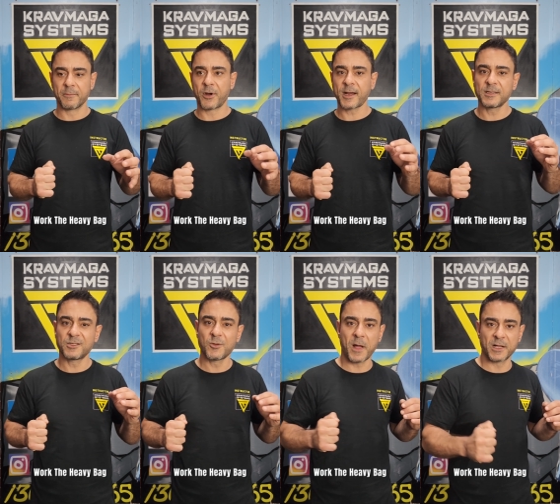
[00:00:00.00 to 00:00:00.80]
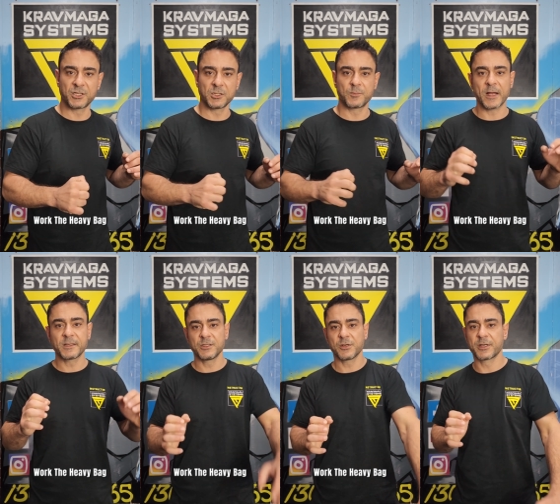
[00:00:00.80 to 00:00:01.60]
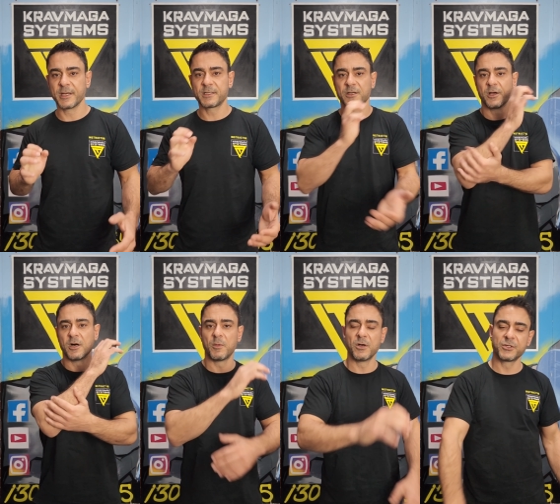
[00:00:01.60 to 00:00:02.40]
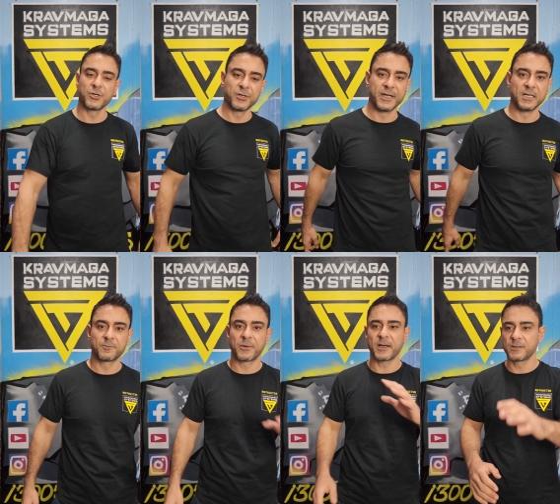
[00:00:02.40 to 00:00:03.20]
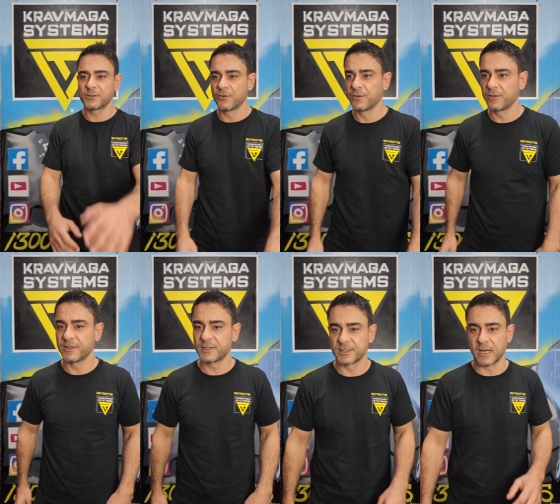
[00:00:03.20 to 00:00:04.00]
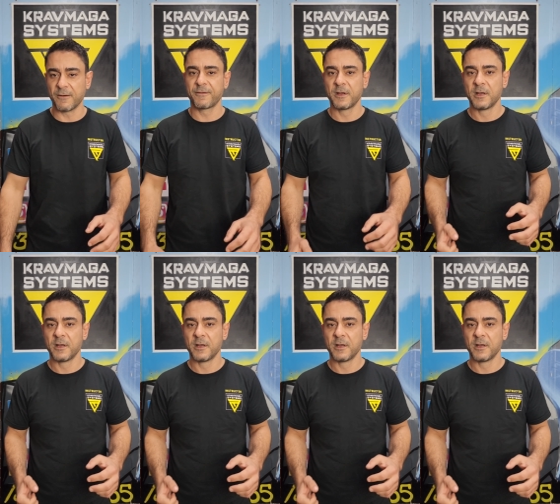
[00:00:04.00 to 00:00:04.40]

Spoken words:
practice your punches, practice your kicks, your elbows, your knees, practice all of your stuff.